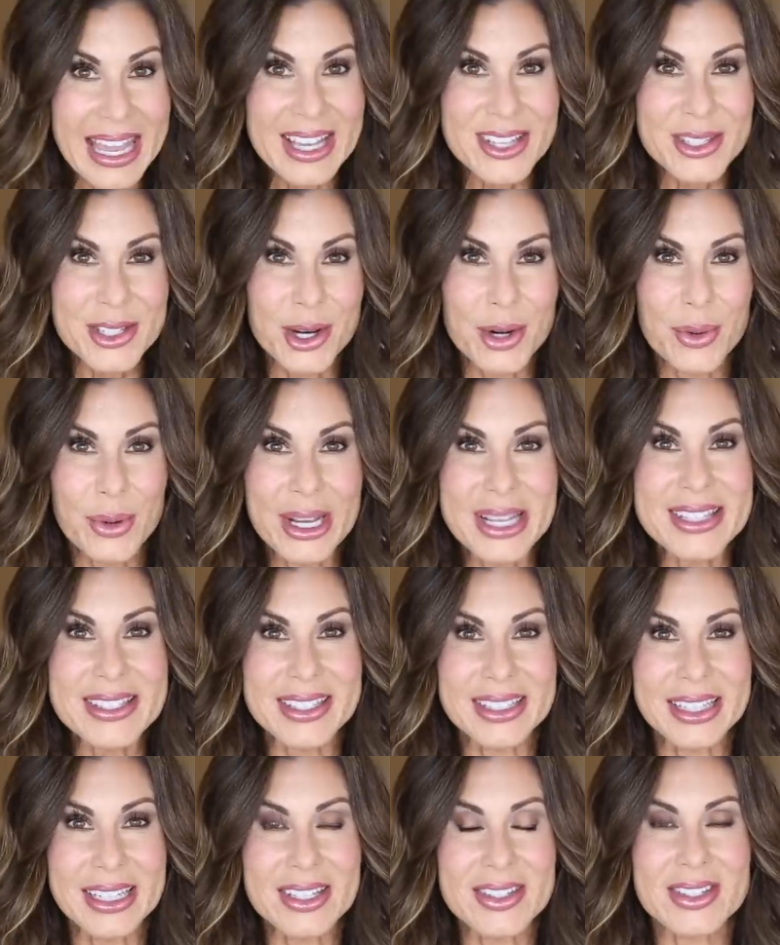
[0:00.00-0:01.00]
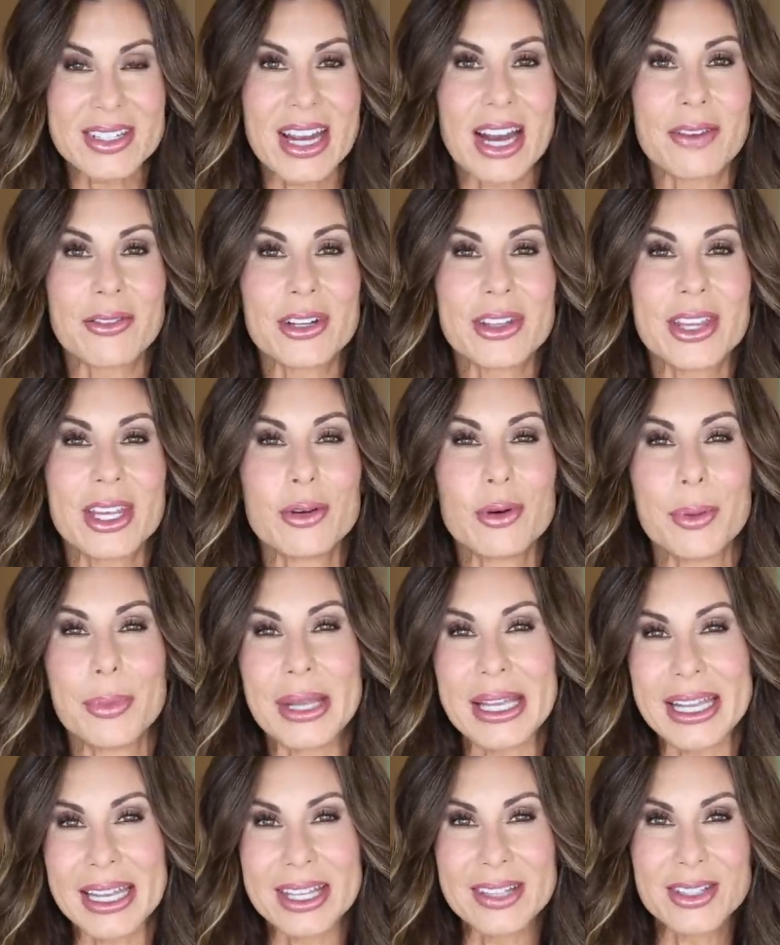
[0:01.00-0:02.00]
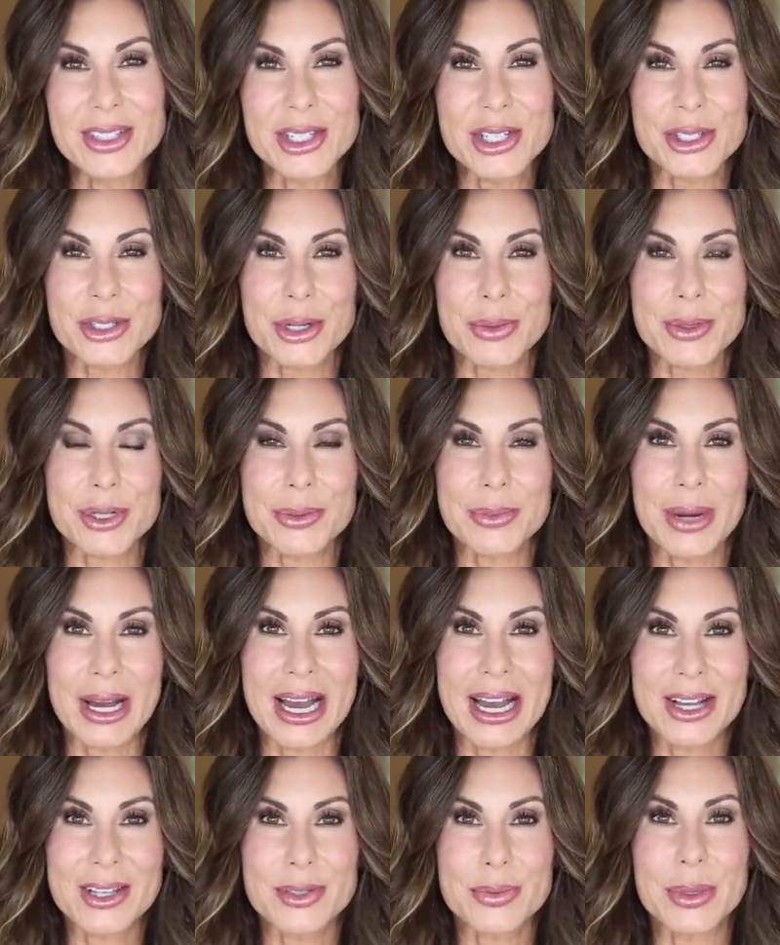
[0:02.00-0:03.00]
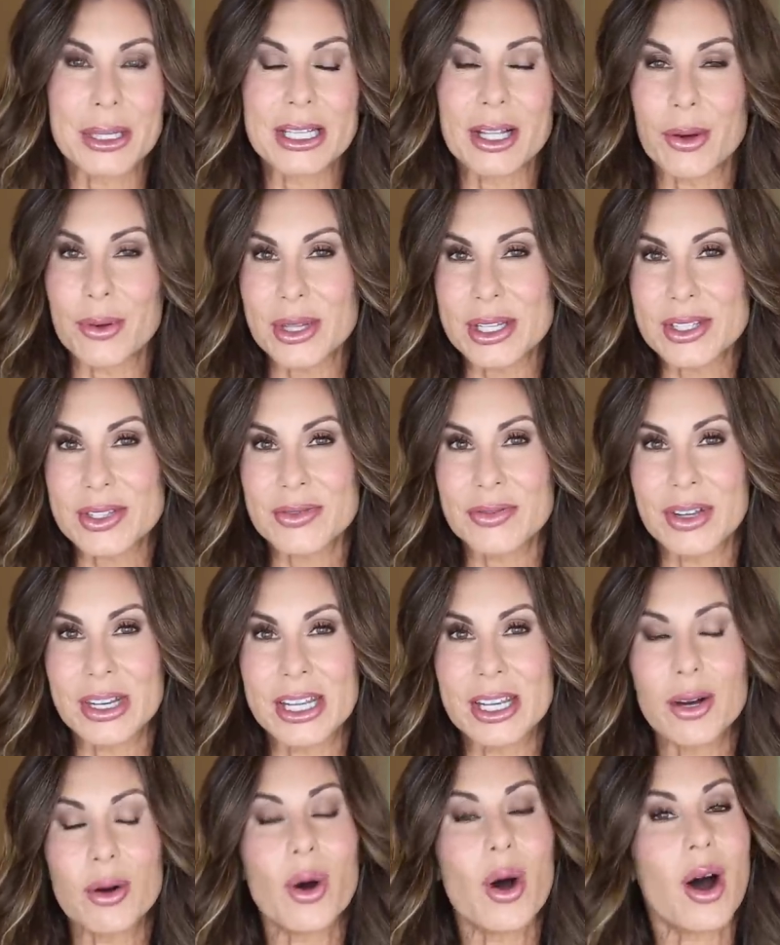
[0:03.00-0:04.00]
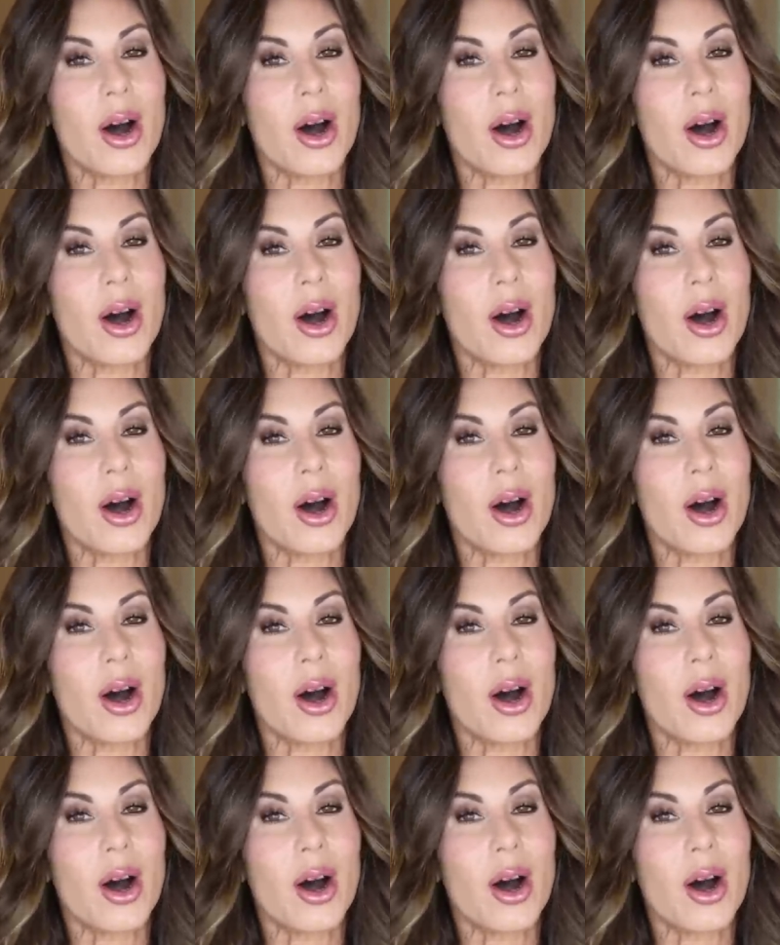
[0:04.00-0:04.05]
As always, links to everything will be in the description box below this video,